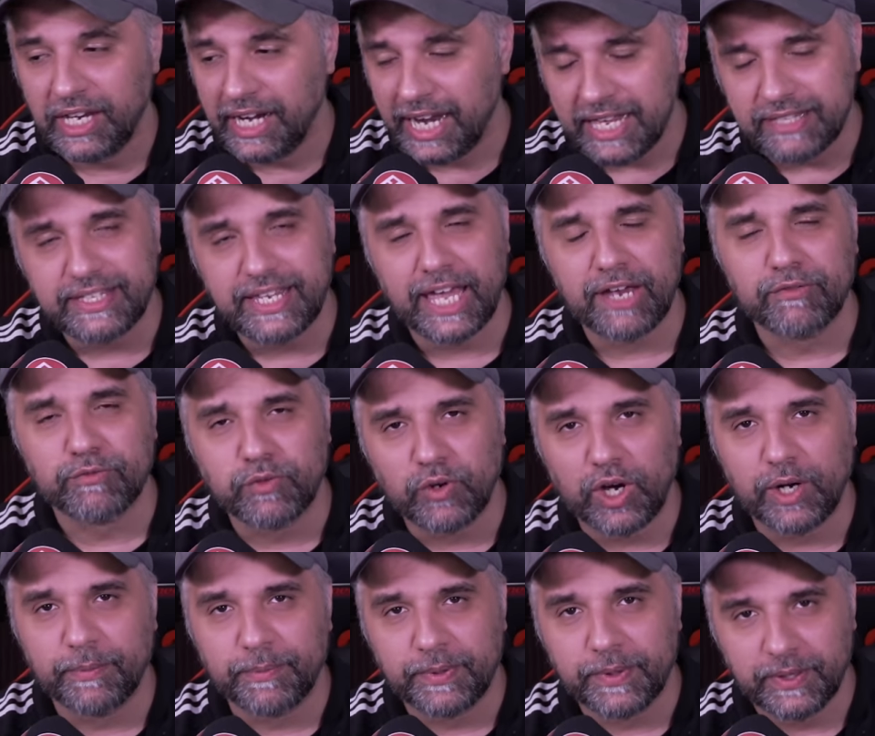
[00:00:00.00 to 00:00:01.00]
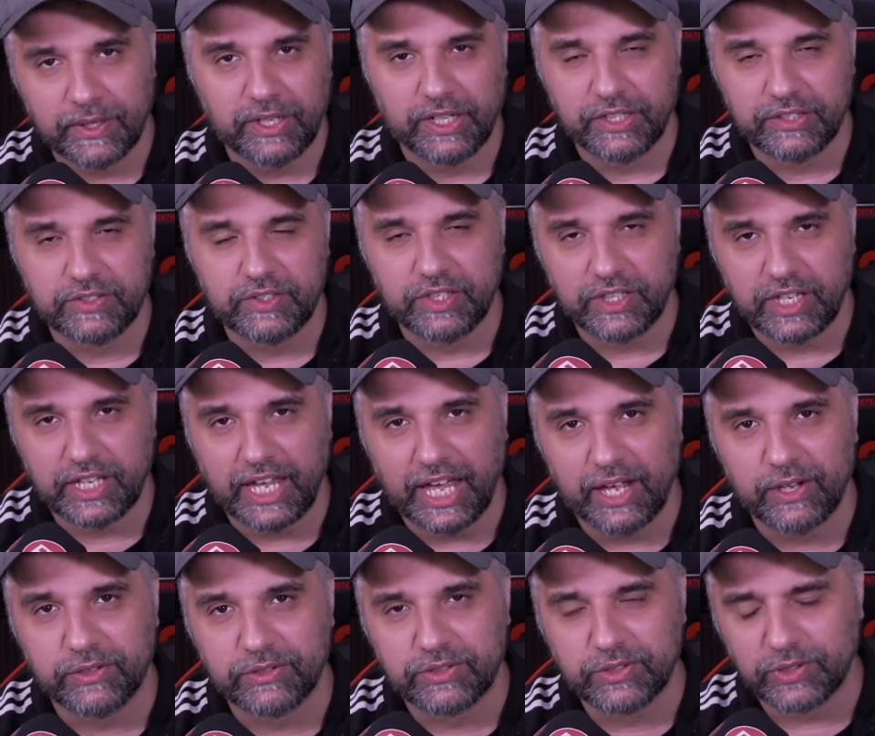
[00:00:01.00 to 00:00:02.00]
Let's get Rob onto the
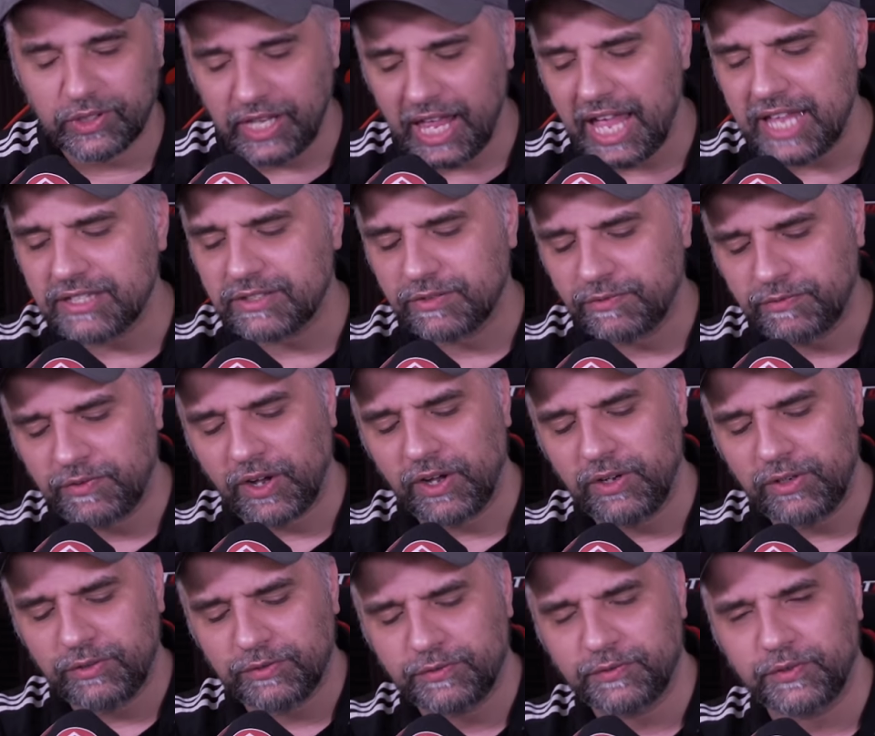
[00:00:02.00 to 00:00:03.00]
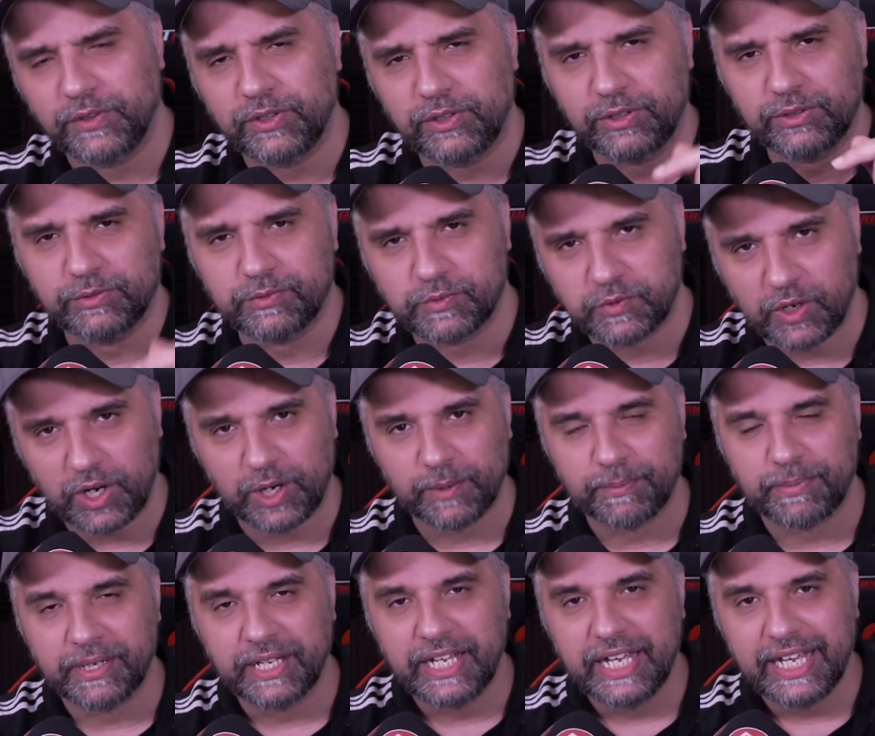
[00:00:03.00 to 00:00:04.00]
council. Let's vote for
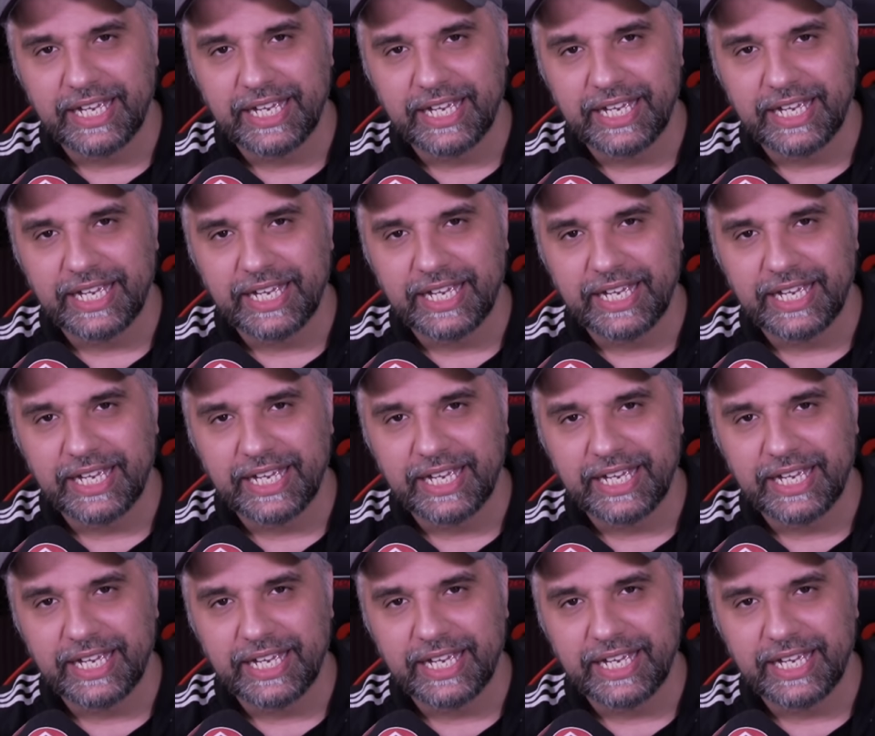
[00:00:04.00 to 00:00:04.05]
Rob.